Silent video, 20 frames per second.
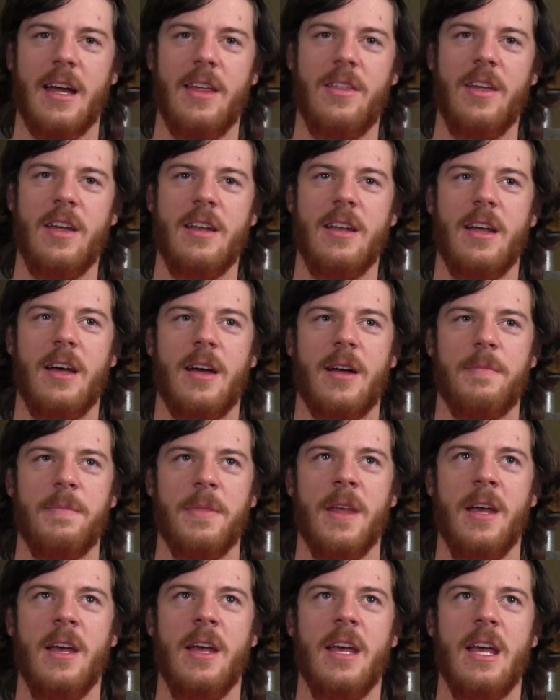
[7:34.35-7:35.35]
And then
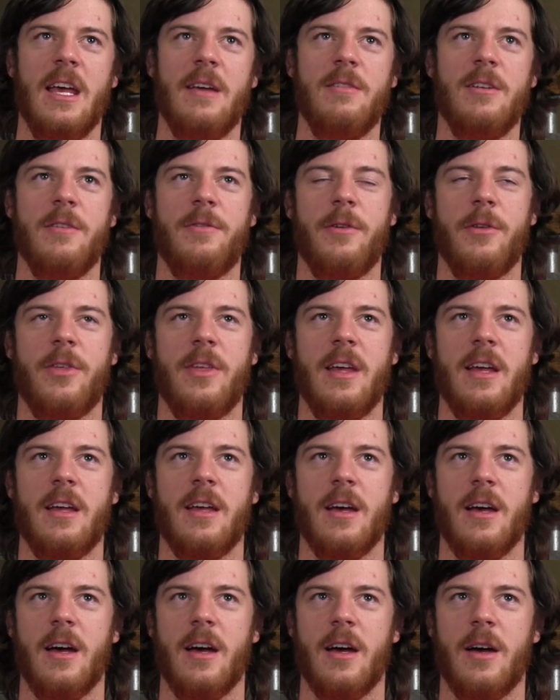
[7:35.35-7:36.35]
even if you think,
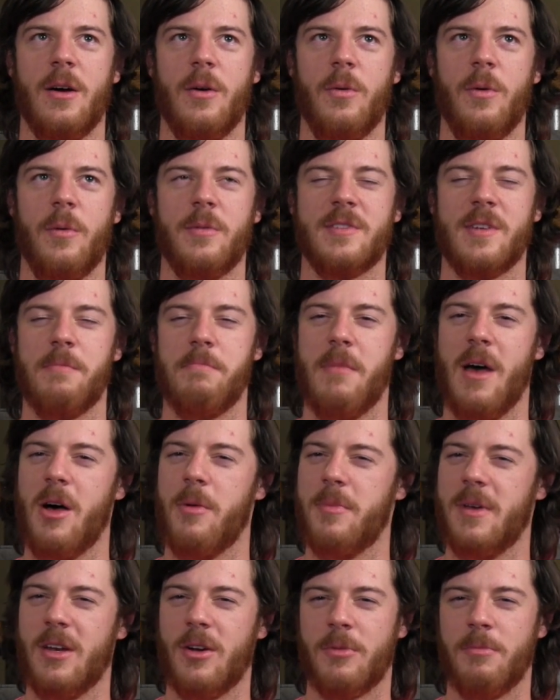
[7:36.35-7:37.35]
what was it,
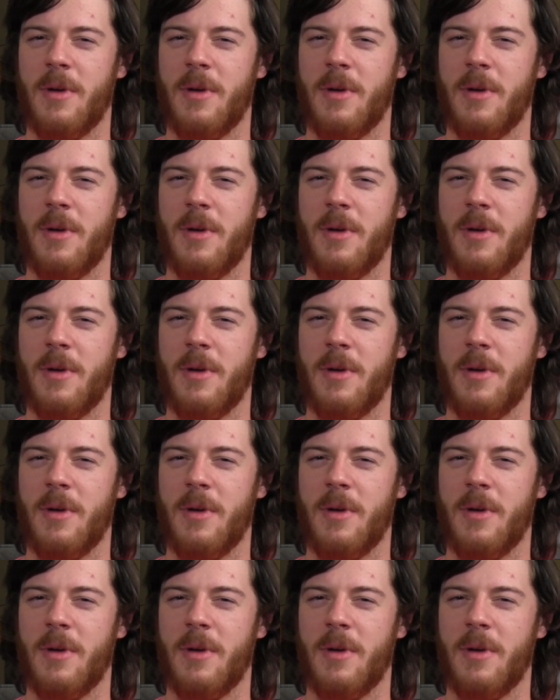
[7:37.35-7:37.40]
Melman or